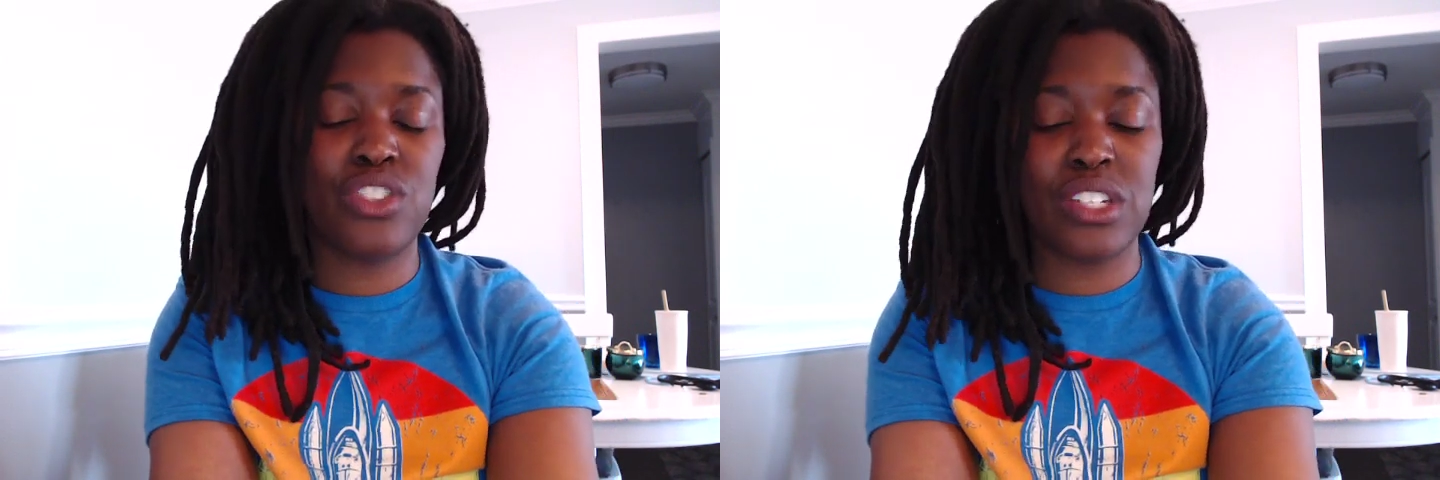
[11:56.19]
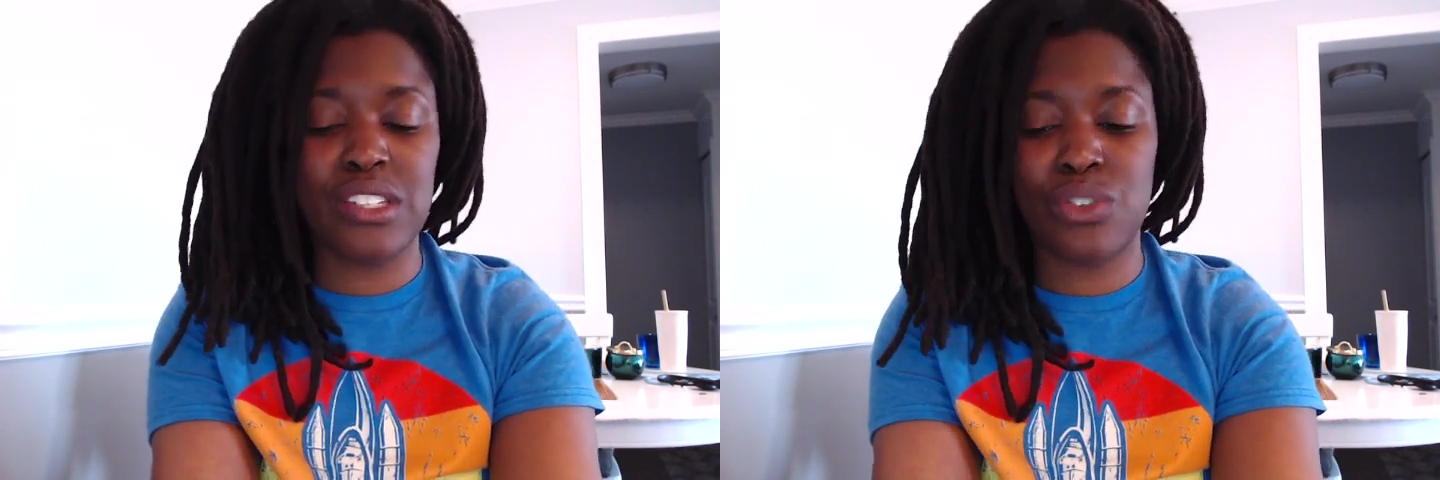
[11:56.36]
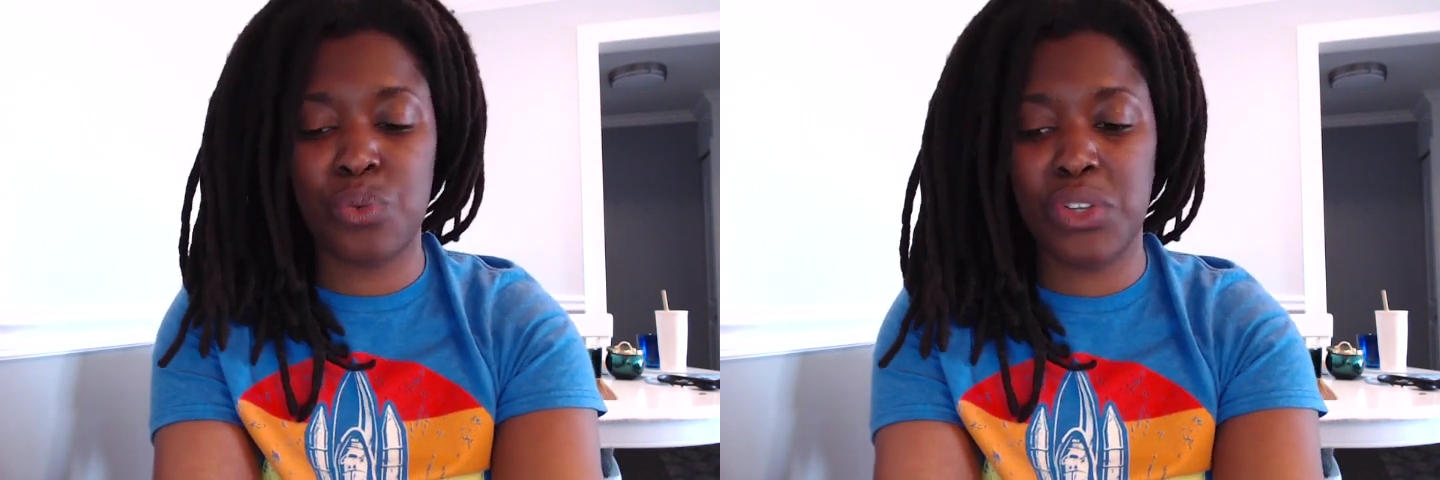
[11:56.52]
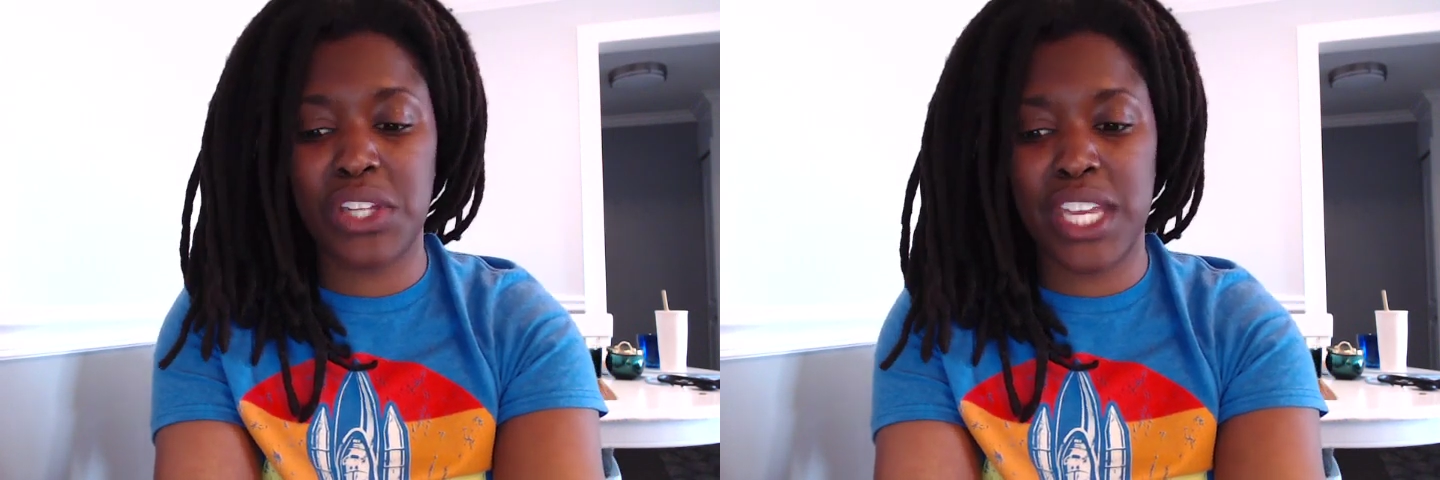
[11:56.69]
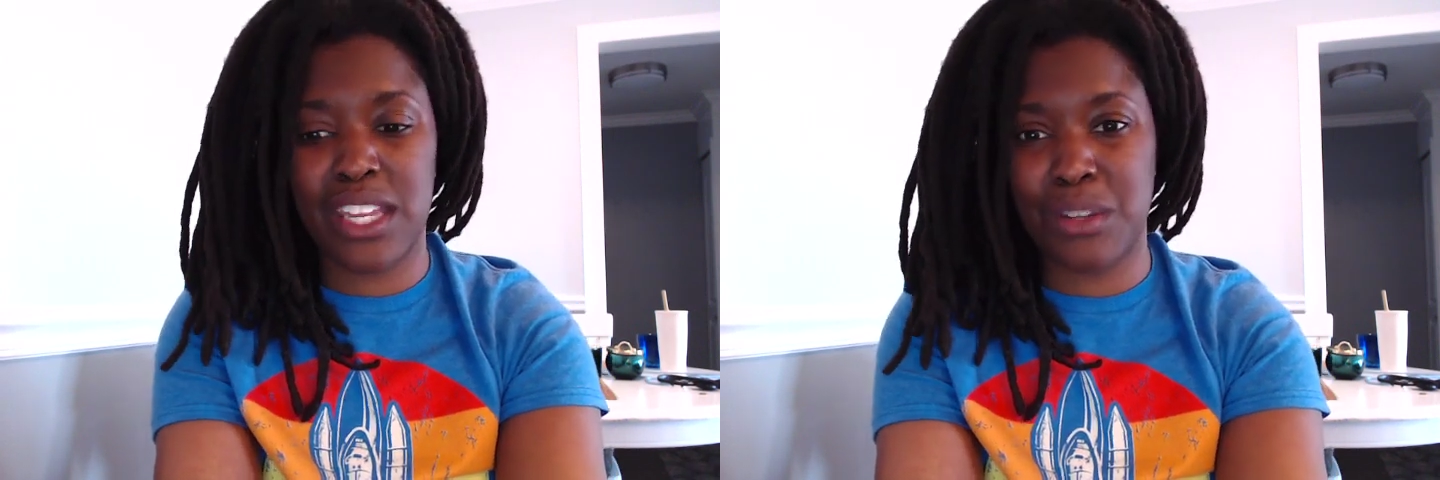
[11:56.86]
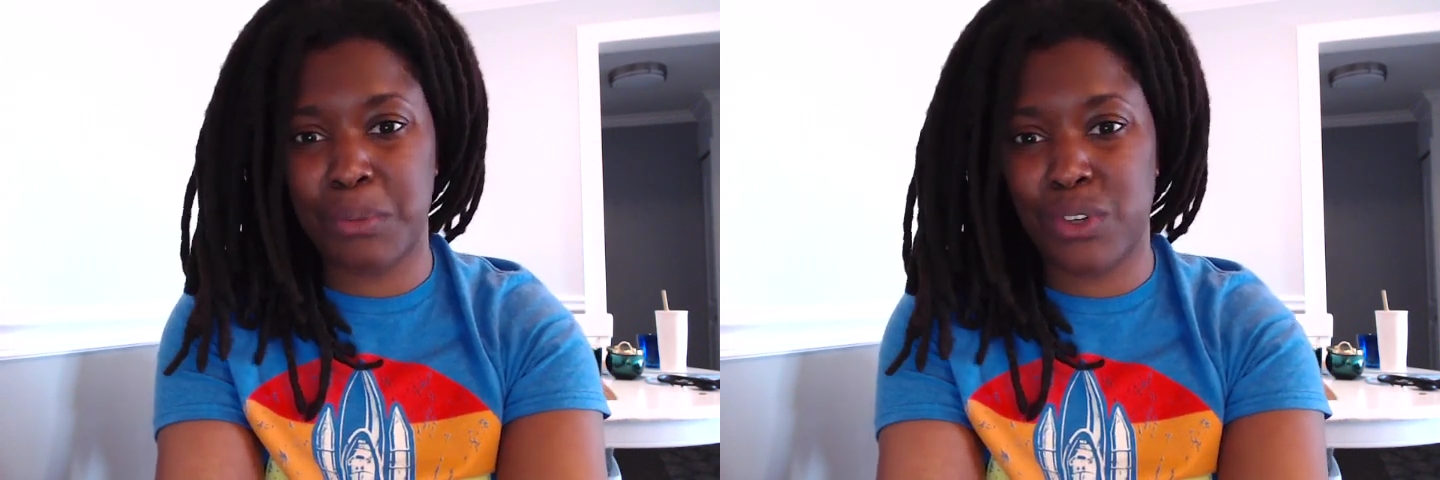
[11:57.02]
just
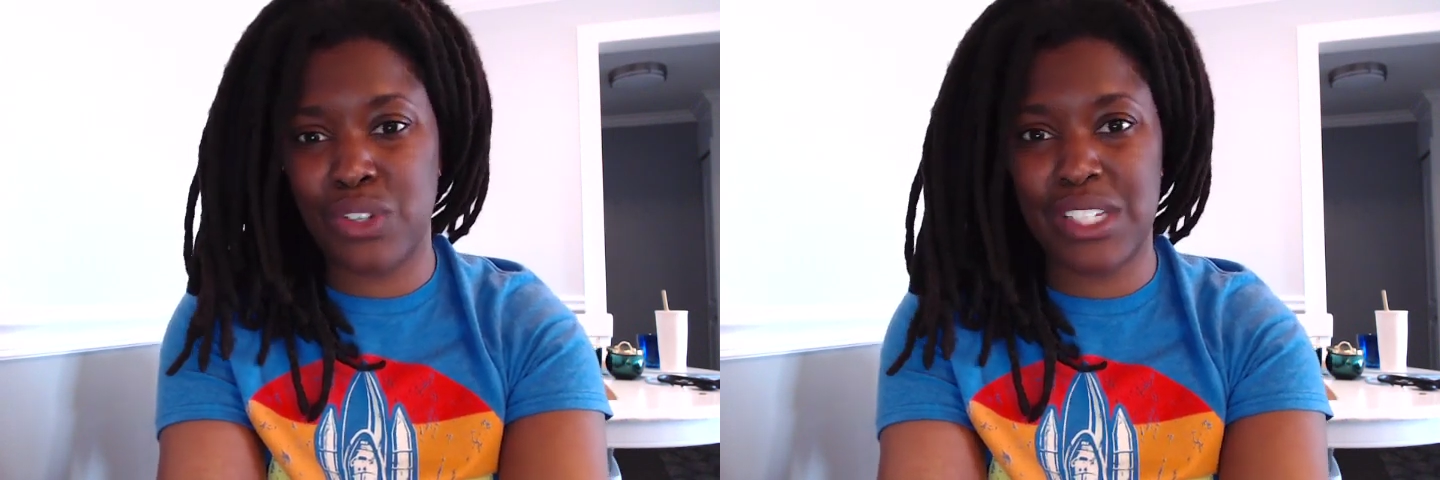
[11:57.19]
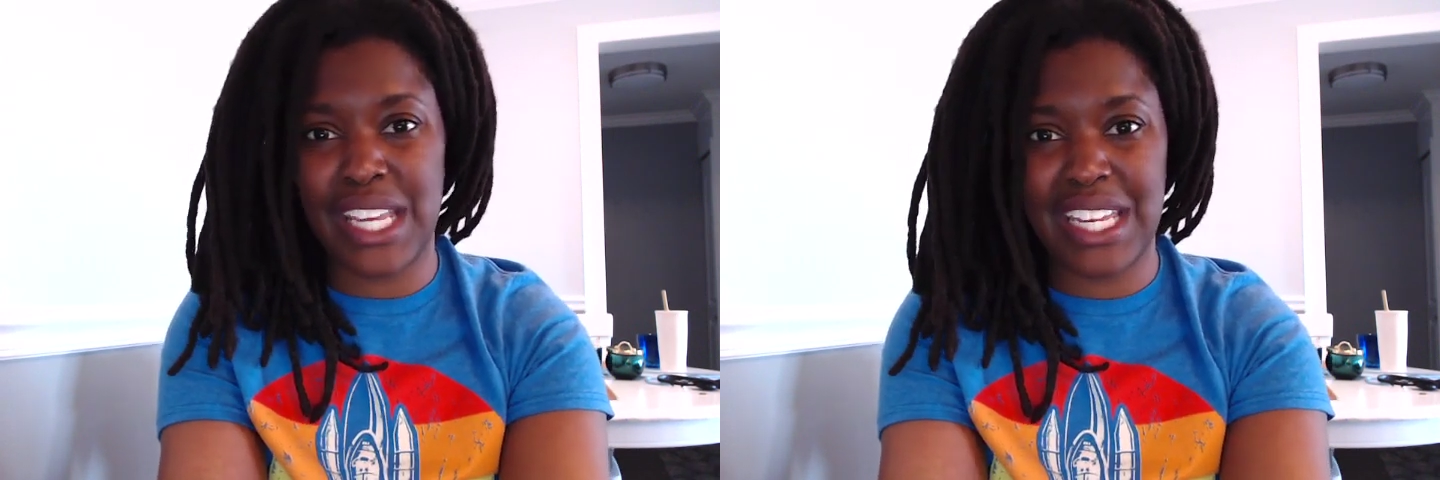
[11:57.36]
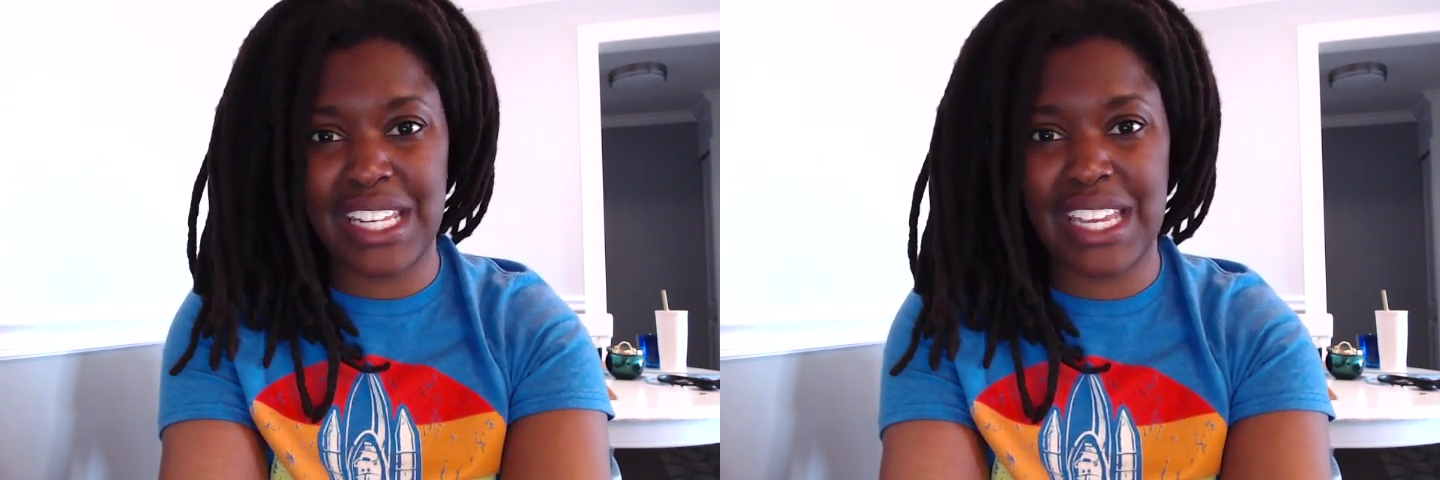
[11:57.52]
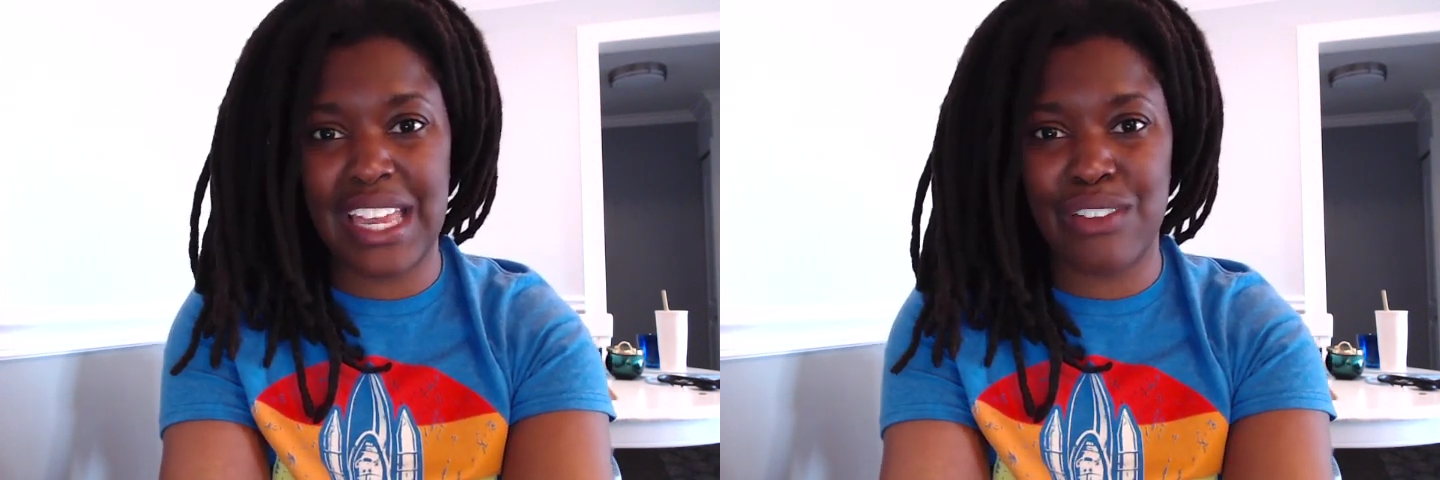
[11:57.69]
relatable dating